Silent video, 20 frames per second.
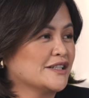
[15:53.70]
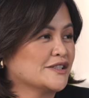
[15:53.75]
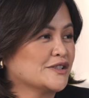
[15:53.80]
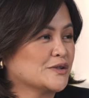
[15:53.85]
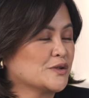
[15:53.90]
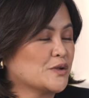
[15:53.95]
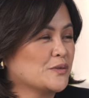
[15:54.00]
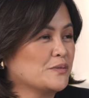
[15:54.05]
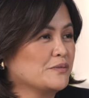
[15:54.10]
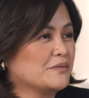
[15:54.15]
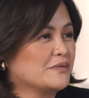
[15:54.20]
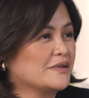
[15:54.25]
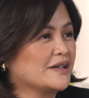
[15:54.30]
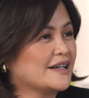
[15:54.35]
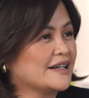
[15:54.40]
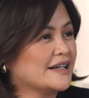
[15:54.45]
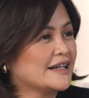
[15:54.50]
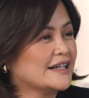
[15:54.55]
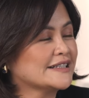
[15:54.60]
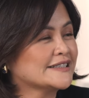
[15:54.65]
So
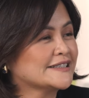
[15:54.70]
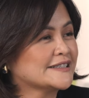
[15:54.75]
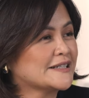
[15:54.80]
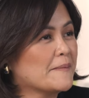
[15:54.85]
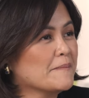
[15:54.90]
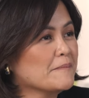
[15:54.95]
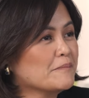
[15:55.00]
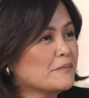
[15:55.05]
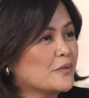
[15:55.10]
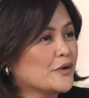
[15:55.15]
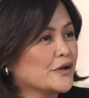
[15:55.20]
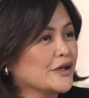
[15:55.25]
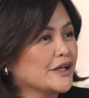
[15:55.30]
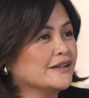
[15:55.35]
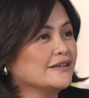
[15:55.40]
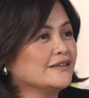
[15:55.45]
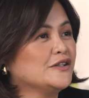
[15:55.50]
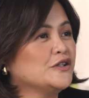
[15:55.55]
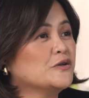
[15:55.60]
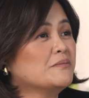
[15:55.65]
at some
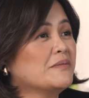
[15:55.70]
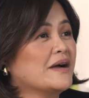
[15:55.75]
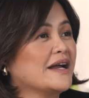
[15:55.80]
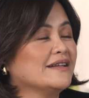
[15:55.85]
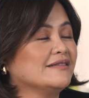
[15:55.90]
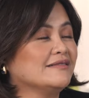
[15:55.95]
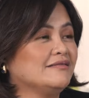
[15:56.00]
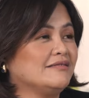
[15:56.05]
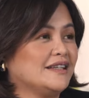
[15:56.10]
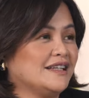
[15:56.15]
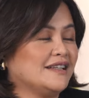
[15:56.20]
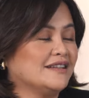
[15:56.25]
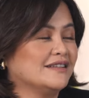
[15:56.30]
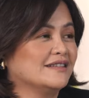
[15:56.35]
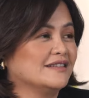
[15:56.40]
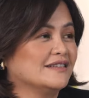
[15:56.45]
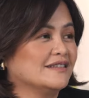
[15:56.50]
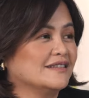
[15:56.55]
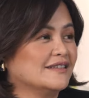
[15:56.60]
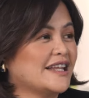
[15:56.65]
point, you might need
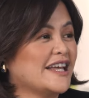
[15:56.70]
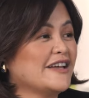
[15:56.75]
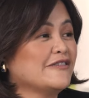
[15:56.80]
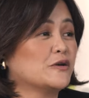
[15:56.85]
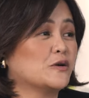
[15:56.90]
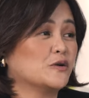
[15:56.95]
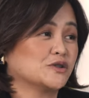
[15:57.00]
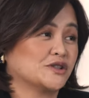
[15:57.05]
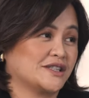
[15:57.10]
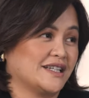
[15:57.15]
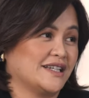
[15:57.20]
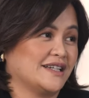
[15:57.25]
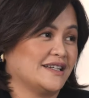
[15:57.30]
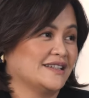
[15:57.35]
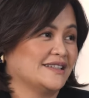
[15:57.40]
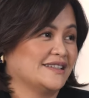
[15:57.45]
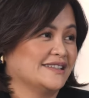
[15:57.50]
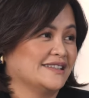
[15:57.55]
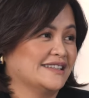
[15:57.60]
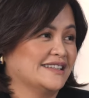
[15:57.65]
life coaching.
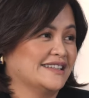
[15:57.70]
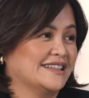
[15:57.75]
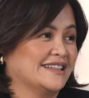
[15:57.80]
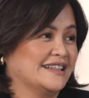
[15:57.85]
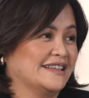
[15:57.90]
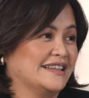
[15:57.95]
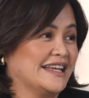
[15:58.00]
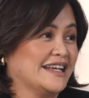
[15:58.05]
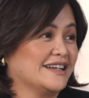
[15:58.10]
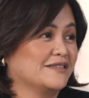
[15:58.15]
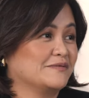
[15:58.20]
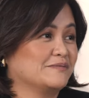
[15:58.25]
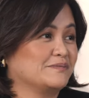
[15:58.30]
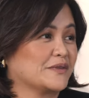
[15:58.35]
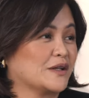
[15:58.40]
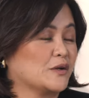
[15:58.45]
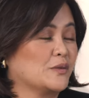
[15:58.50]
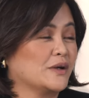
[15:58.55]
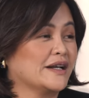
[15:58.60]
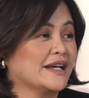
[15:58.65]
Like
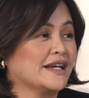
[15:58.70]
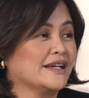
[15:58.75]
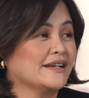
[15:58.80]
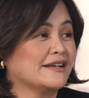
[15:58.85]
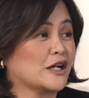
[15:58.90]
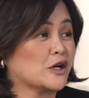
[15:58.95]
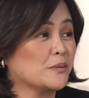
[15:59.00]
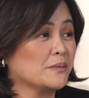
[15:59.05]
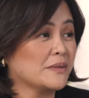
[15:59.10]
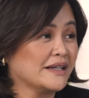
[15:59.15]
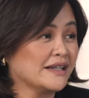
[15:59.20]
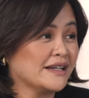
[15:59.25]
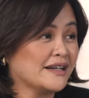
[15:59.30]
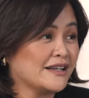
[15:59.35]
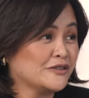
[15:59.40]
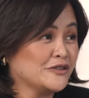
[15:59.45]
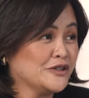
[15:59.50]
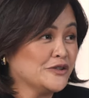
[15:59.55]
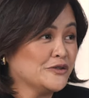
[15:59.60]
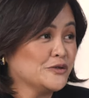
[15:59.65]
when I recommended
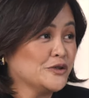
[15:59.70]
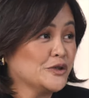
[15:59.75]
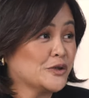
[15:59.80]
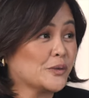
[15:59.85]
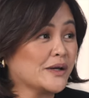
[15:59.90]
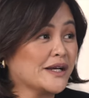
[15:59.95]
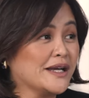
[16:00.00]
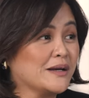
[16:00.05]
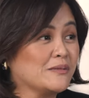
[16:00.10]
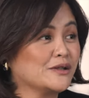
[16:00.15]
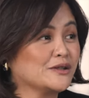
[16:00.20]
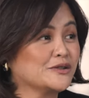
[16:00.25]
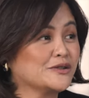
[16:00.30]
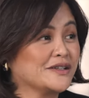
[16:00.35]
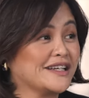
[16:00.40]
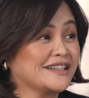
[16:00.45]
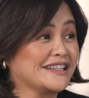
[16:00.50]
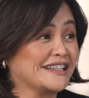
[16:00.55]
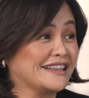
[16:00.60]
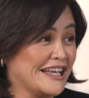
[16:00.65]
that to you, you were able to
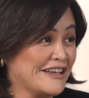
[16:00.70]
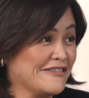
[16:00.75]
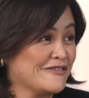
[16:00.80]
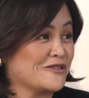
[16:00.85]
get a life